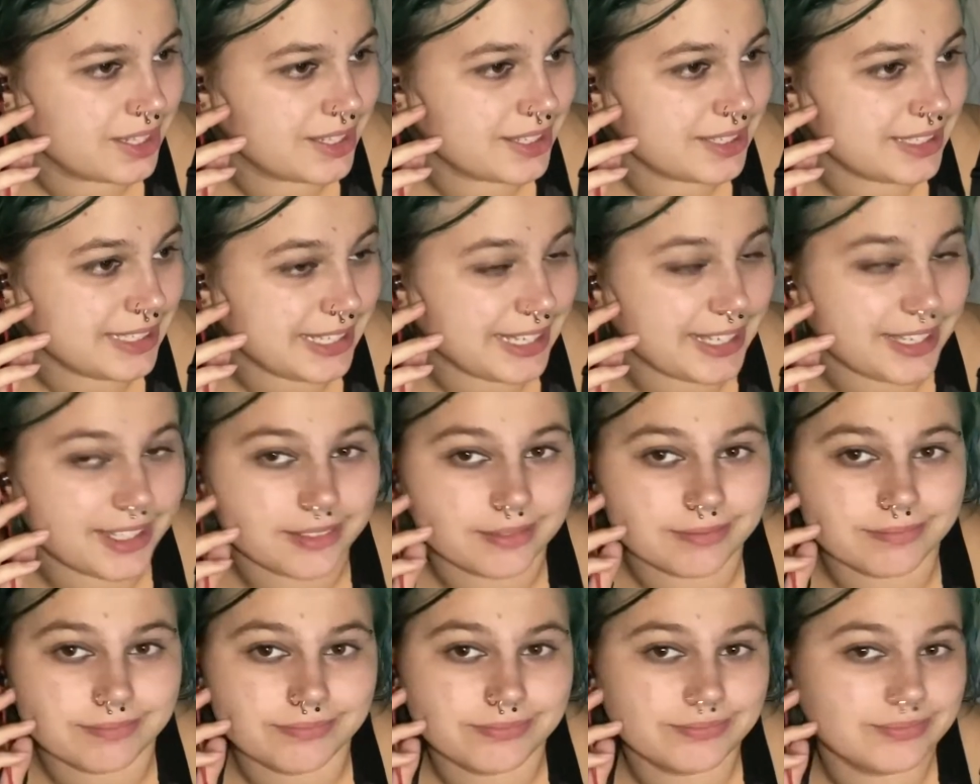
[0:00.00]
Yeah.
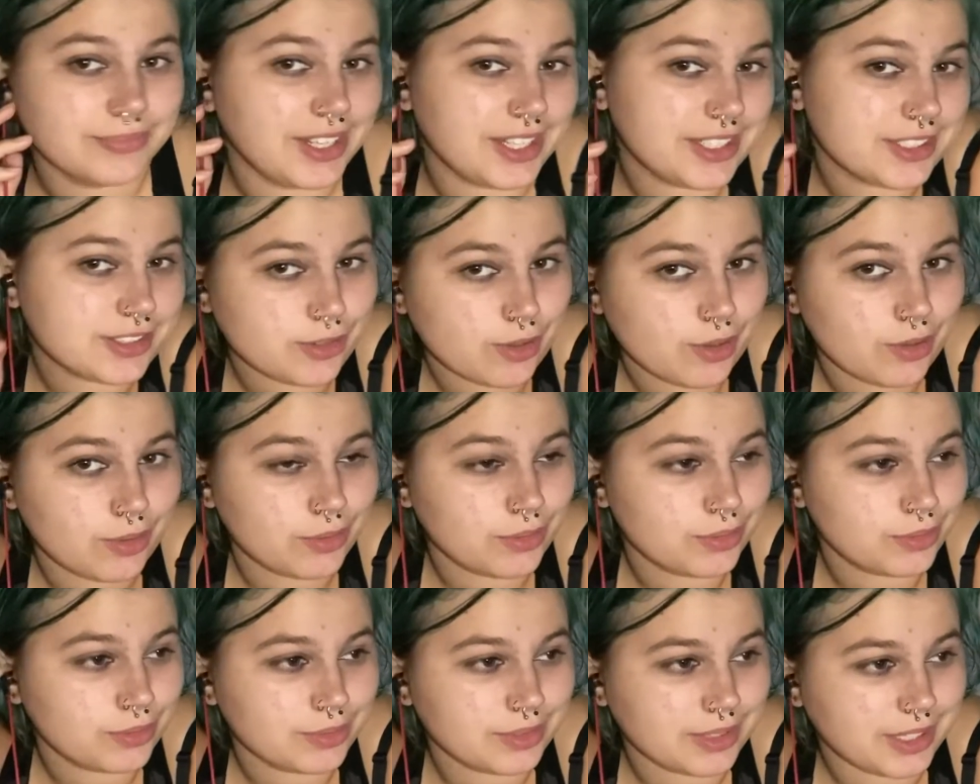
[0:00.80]

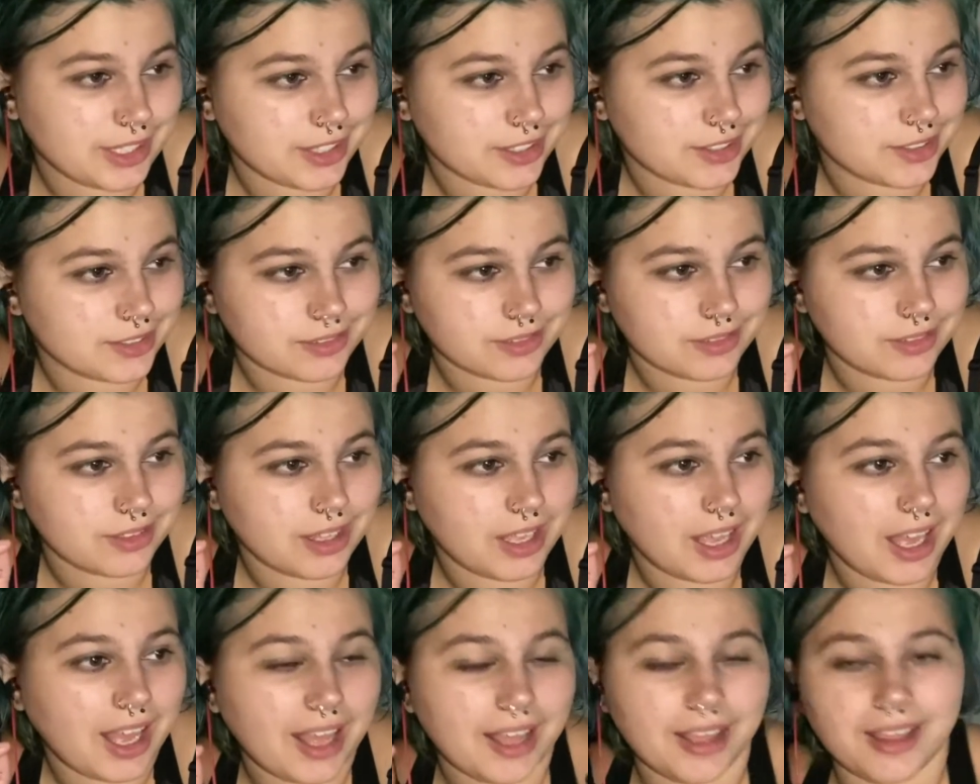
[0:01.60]
So, yeah.
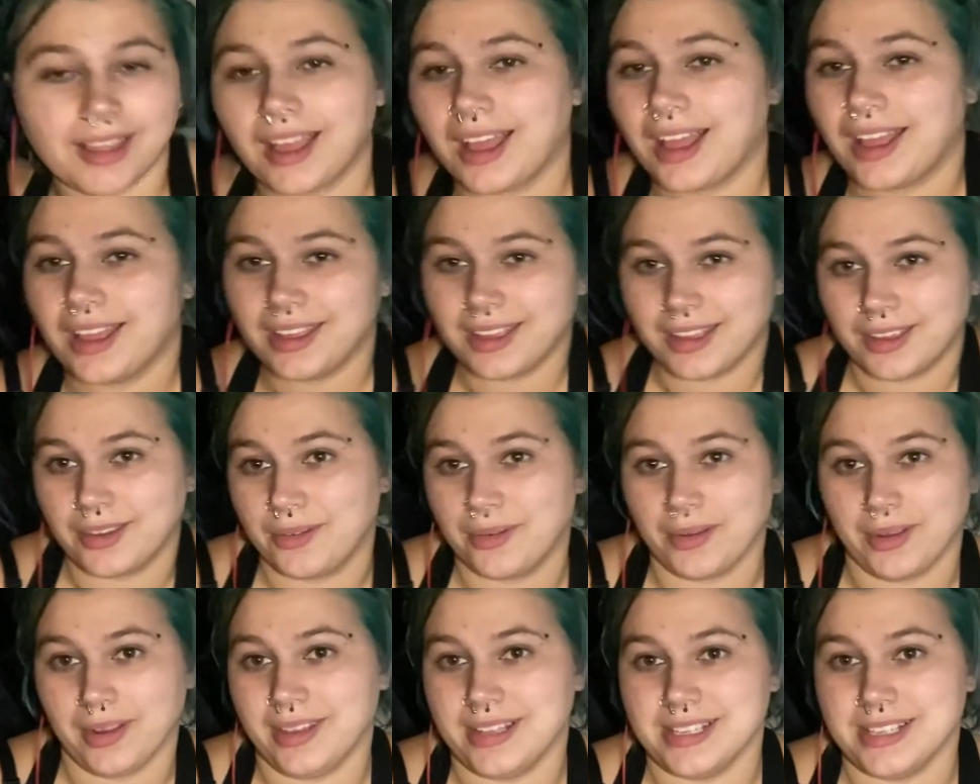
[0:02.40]
I
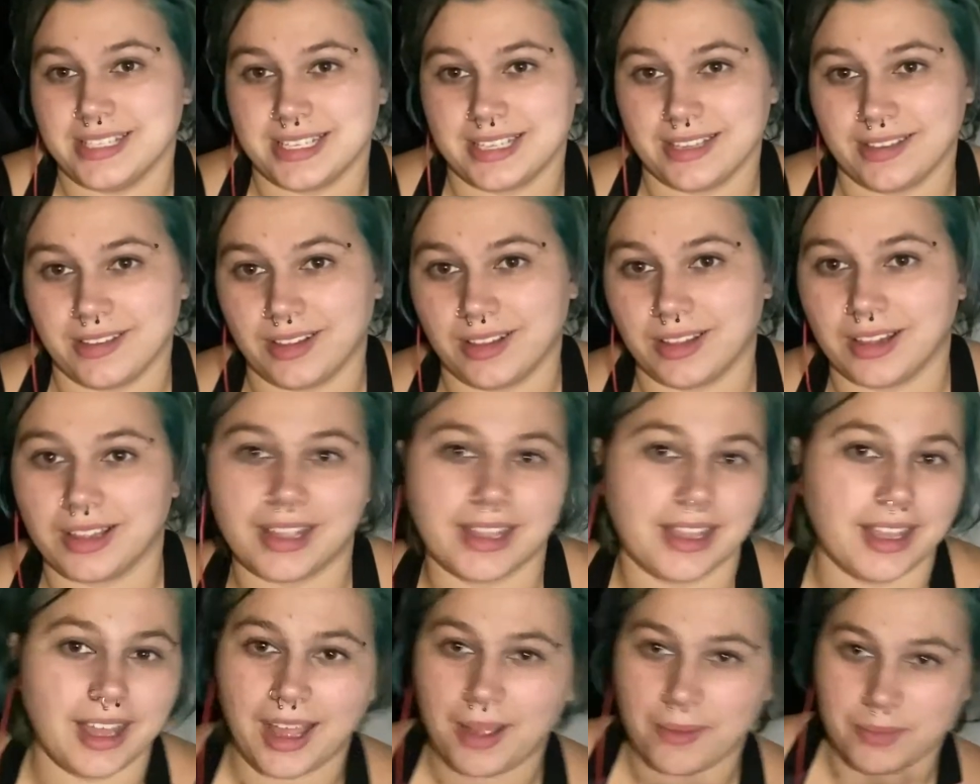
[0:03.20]
agree still.
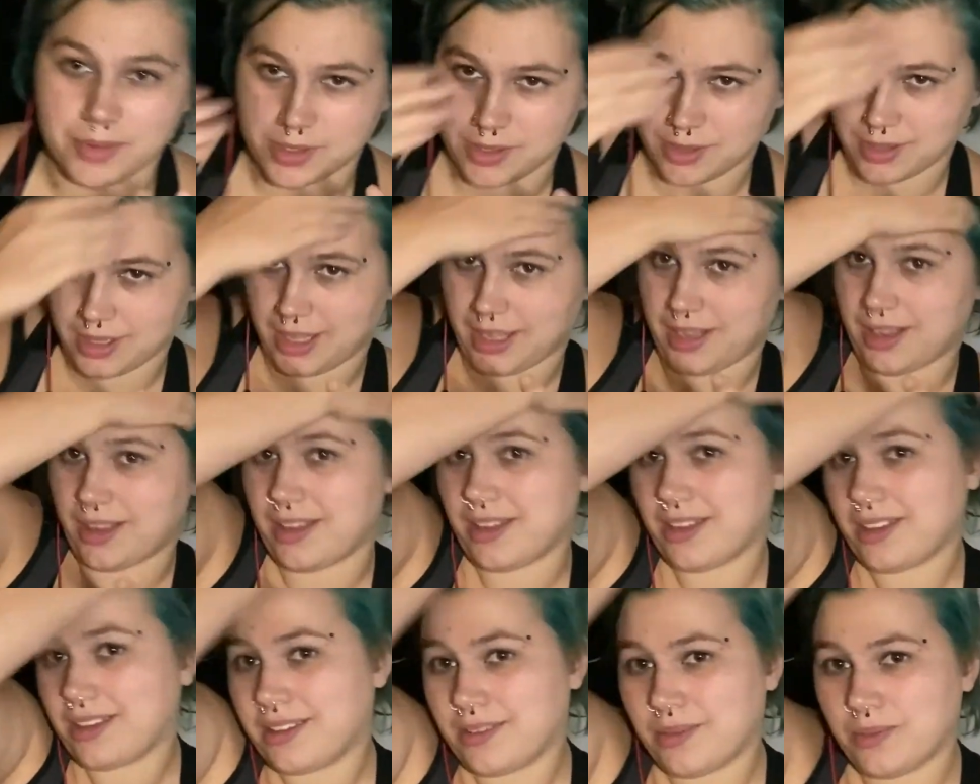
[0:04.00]
Like, I was, like,
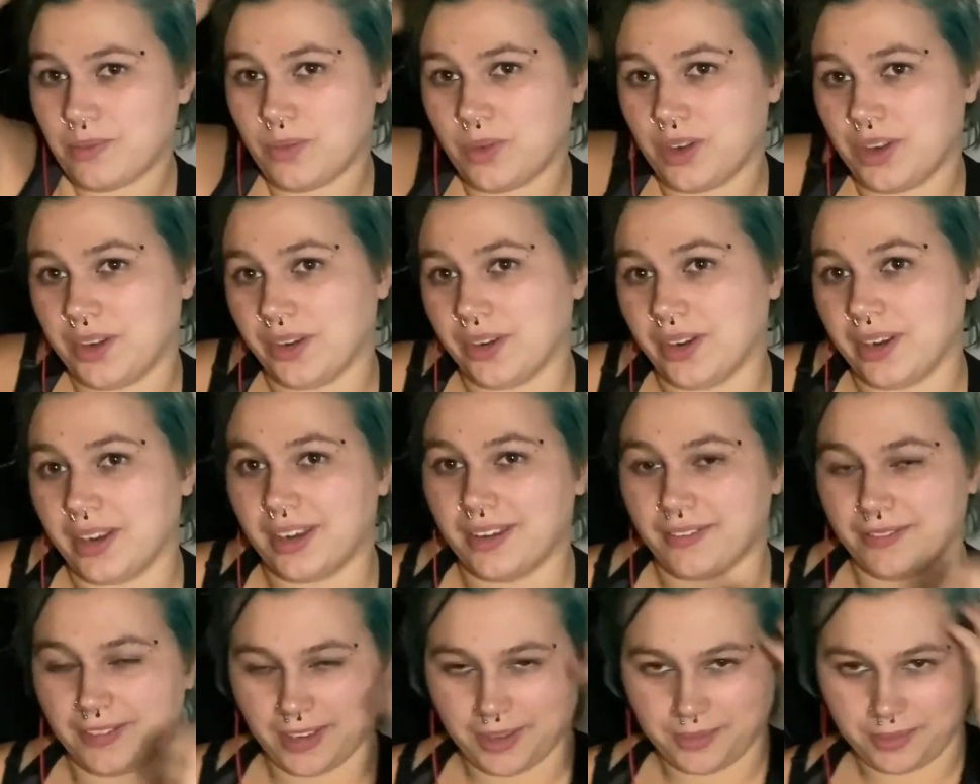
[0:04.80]
wondering
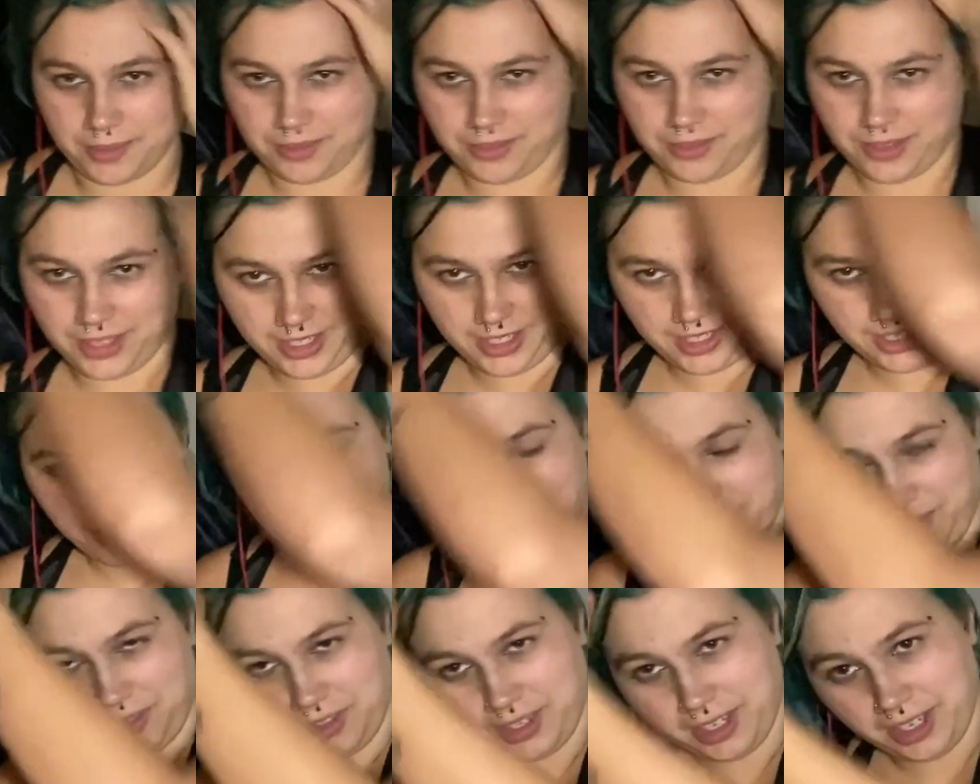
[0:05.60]
if I would find a
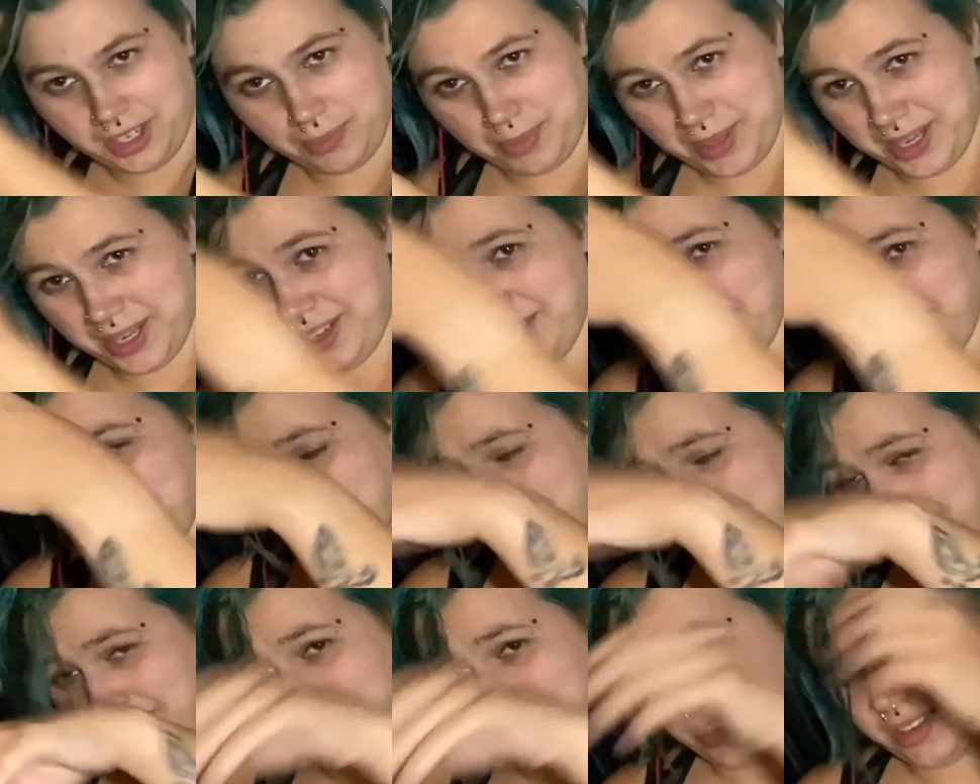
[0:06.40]
differing opinion.
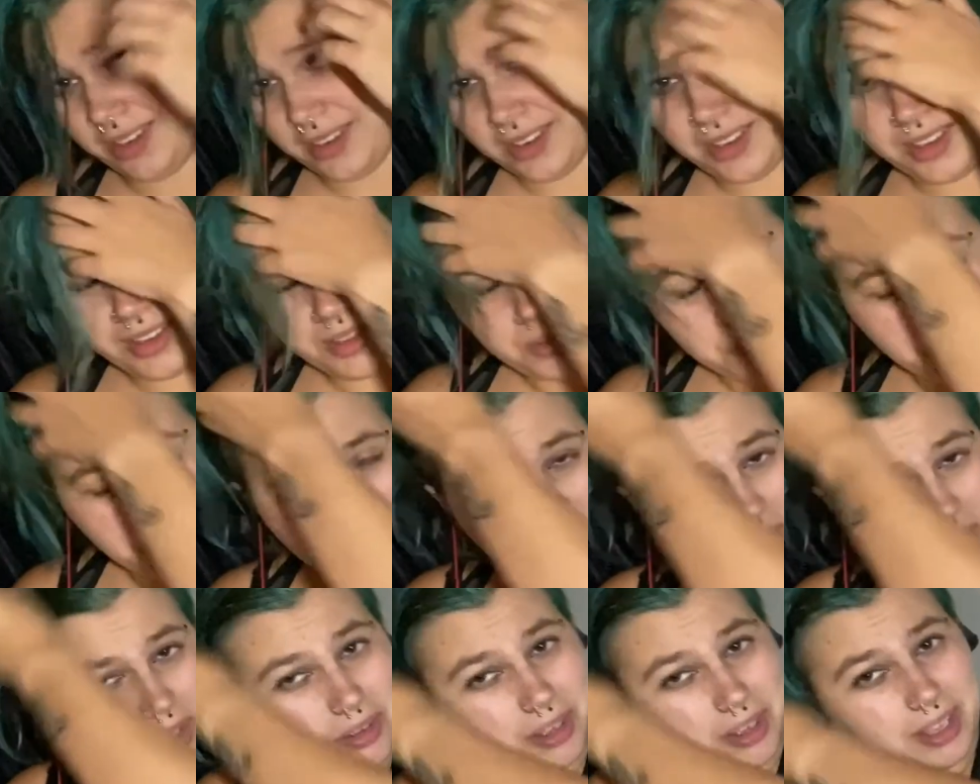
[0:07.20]
But
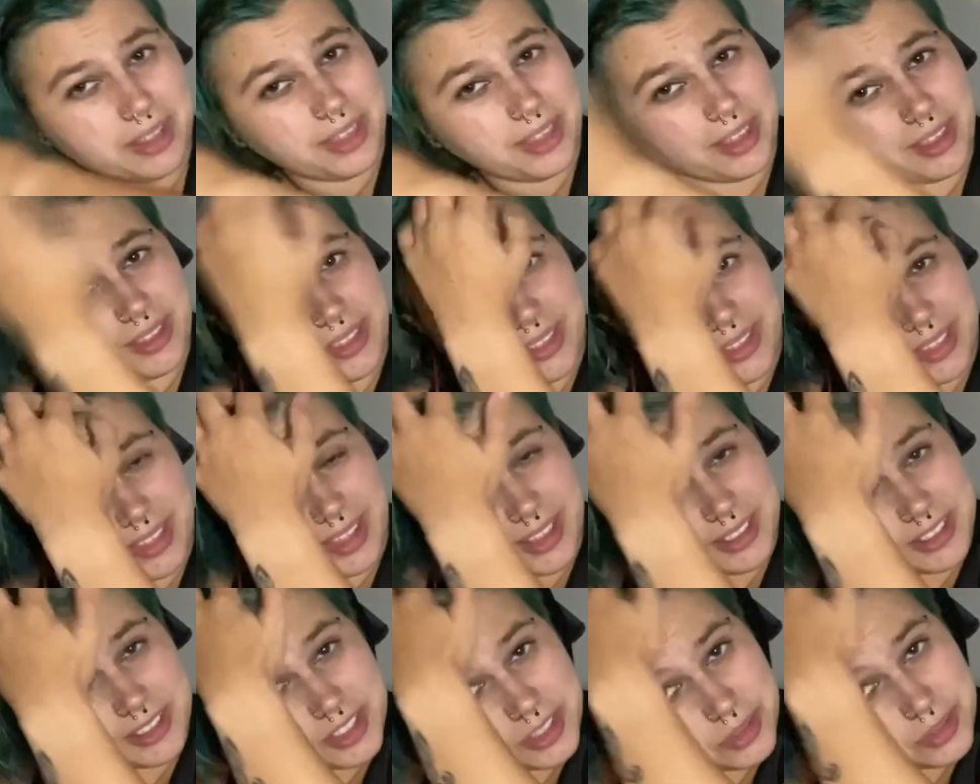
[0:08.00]
no, I think that
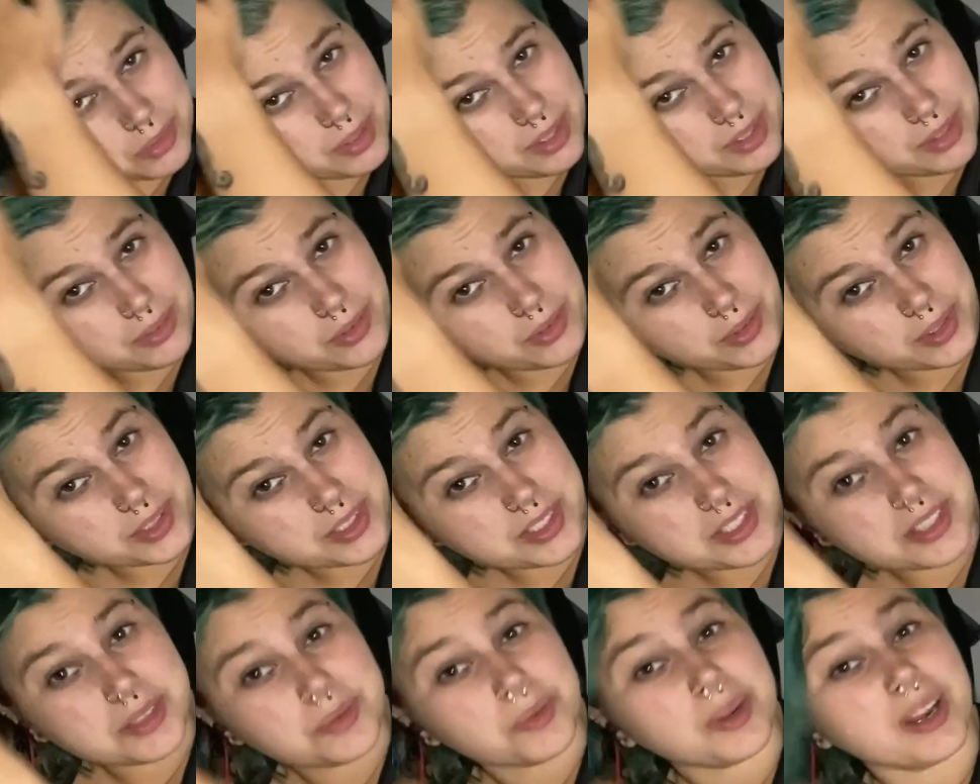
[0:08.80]
that just
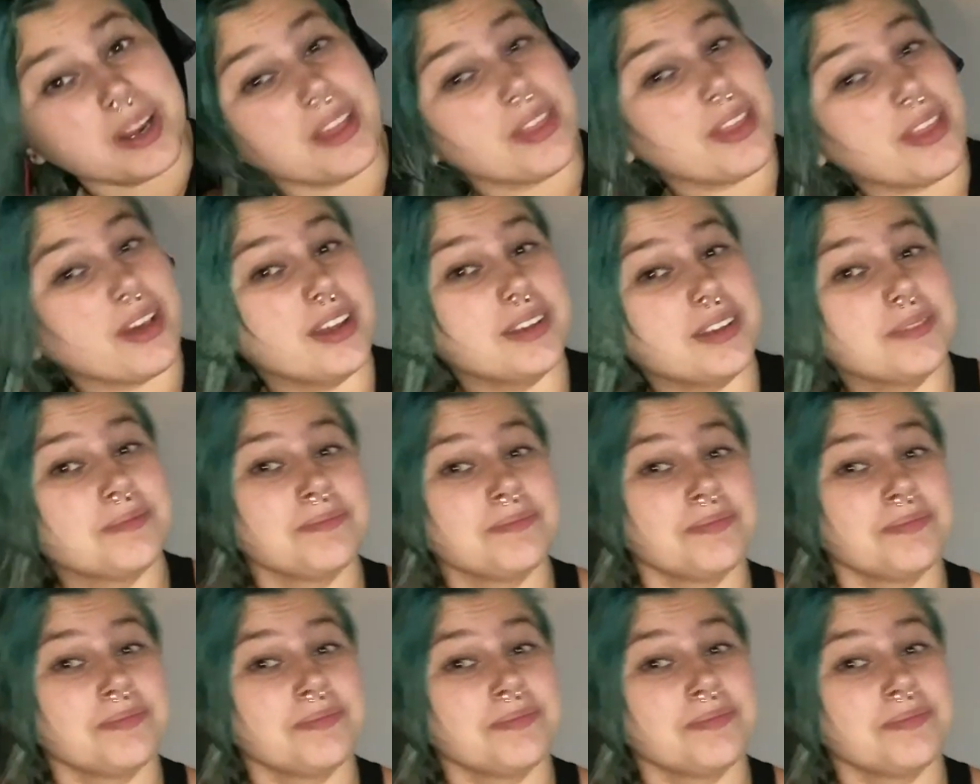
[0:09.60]
reinforces what I thought.